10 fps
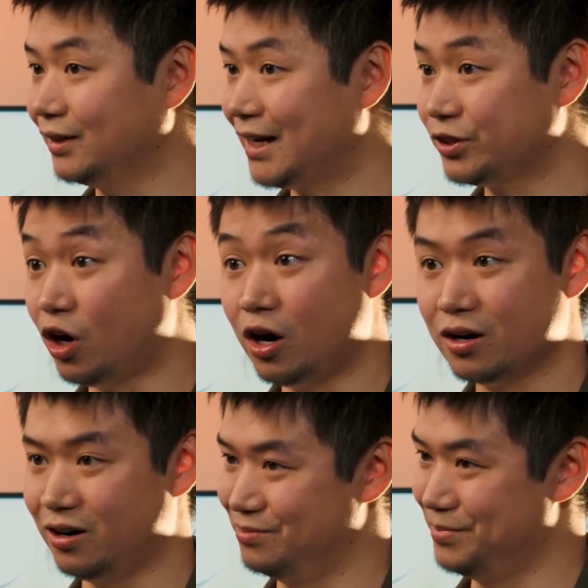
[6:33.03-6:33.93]
All that talk of
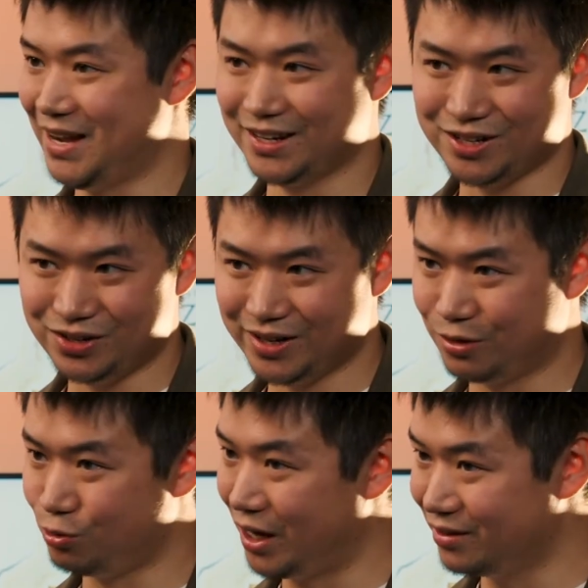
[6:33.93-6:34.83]
mango and
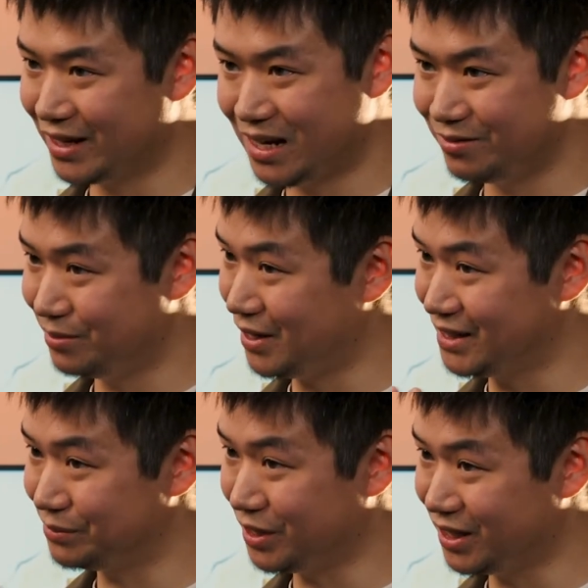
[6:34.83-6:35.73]
wild game reminds
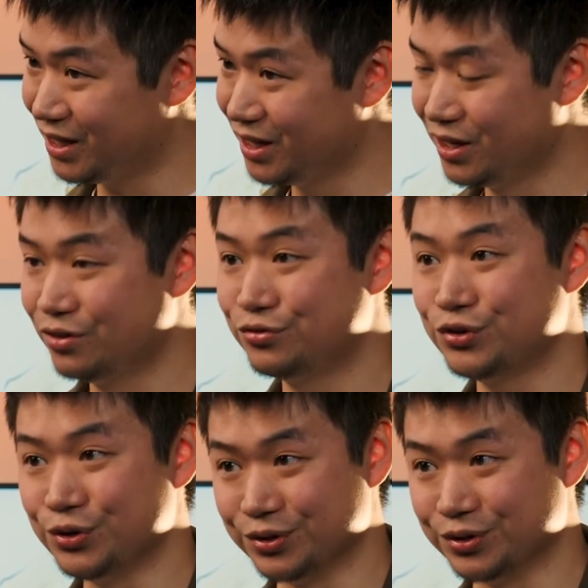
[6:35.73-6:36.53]
me, food.